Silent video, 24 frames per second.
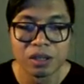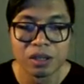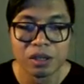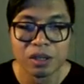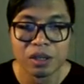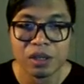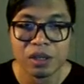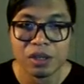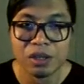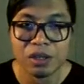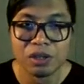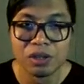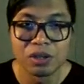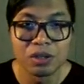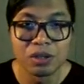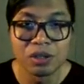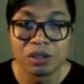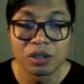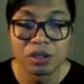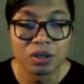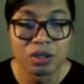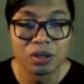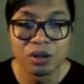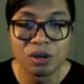So you just
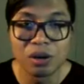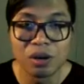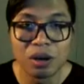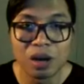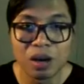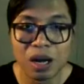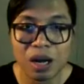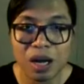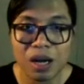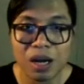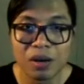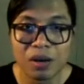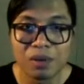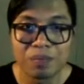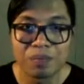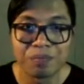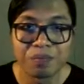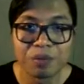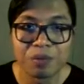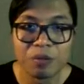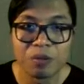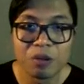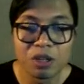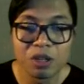go online,
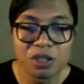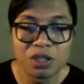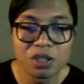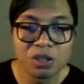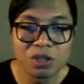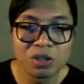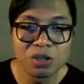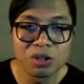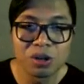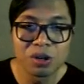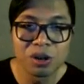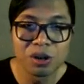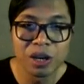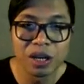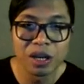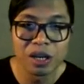watch a tutorial.